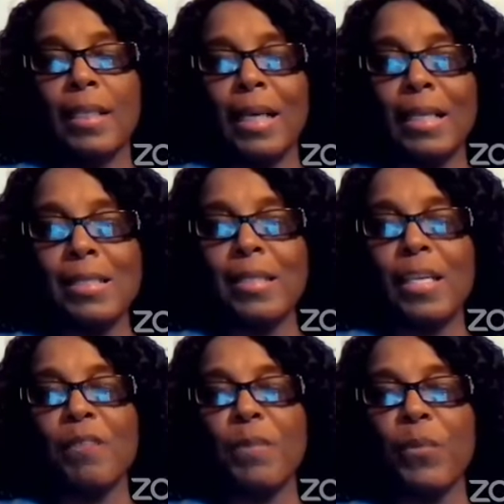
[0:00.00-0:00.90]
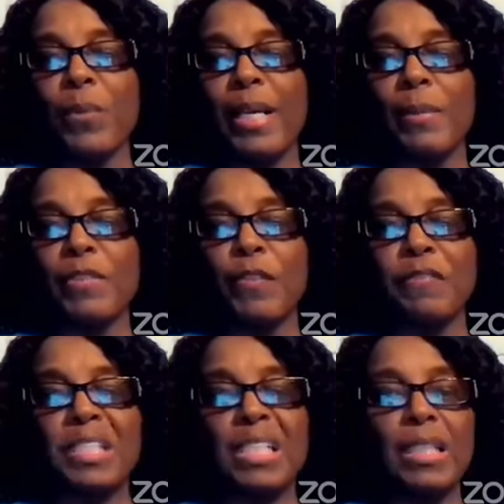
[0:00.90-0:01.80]
God saved me when I was
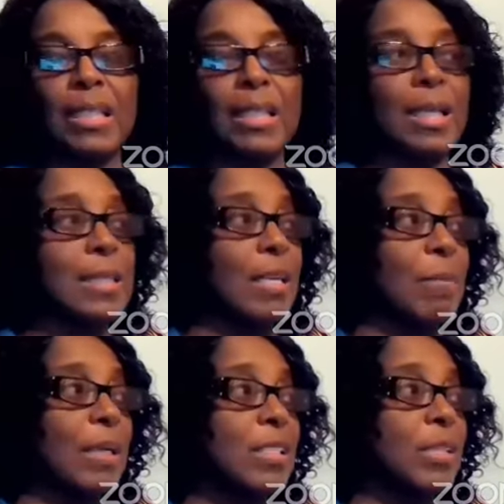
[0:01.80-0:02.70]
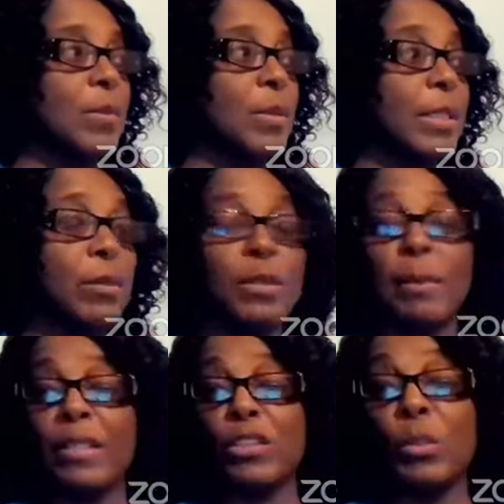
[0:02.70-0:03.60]
15. God saved my husband when he was
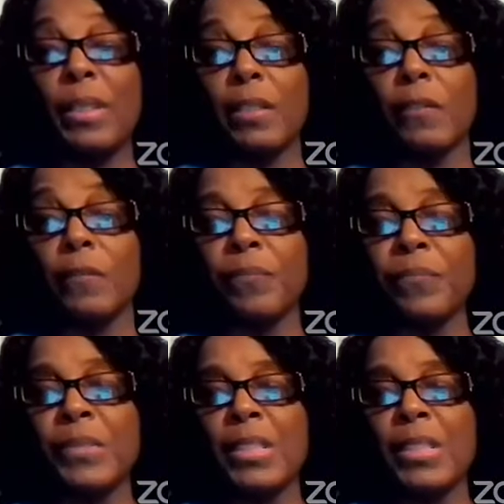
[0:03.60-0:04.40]
about 12.